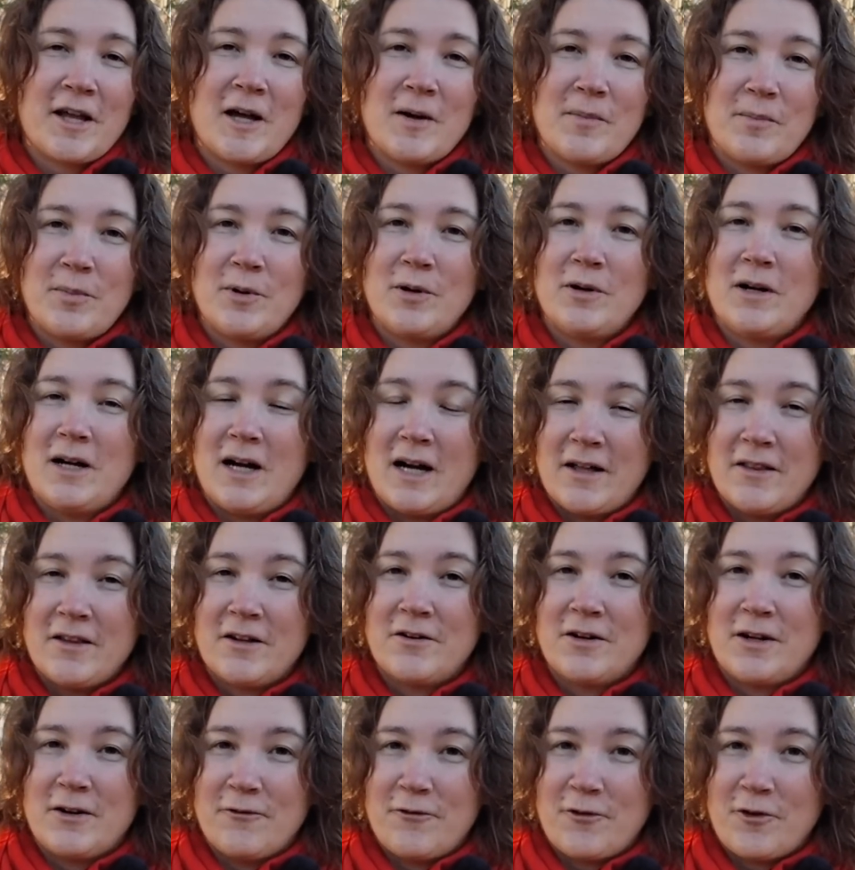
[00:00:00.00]
up
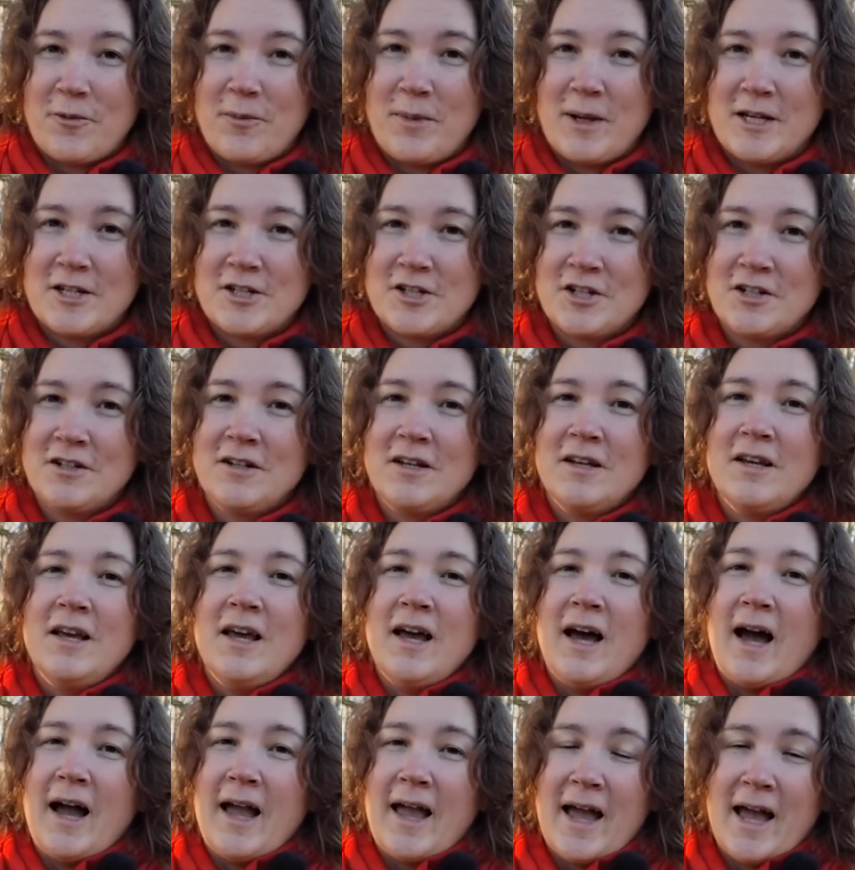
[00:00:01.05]
other information.
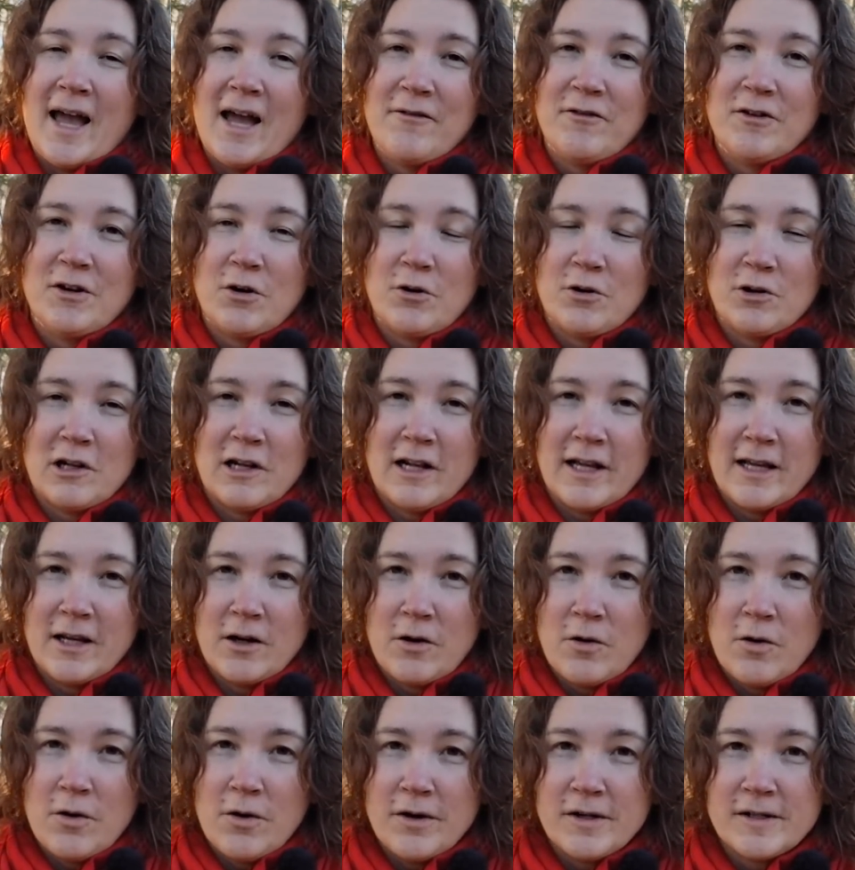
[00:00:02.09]
I have an online
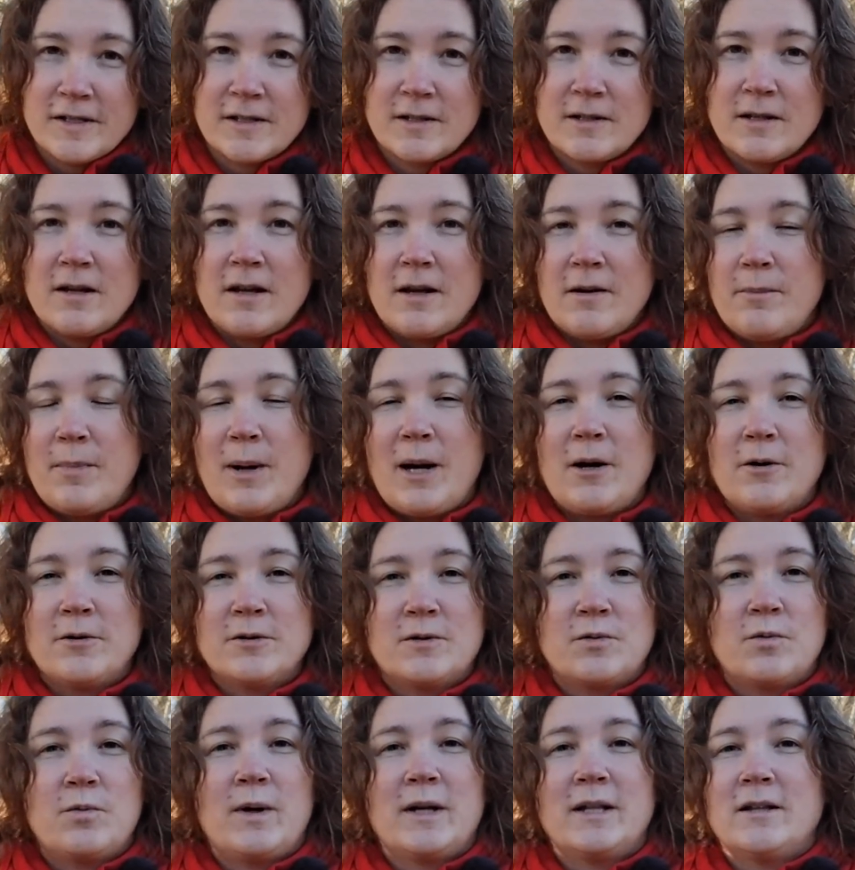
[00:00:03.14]
course
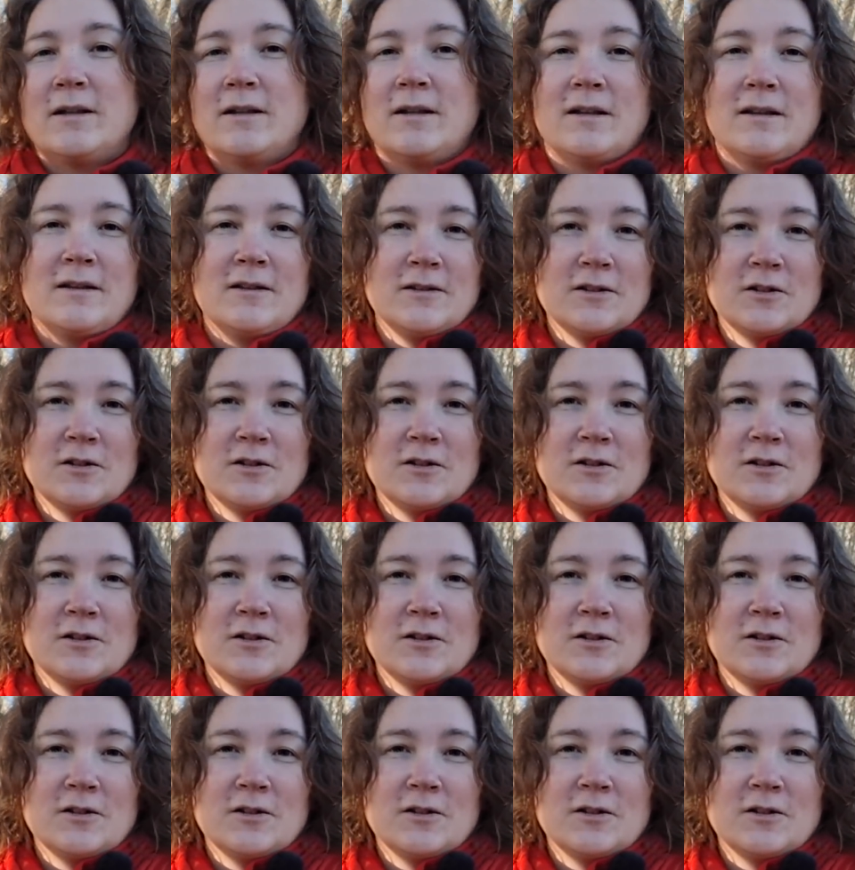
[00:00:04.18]
about when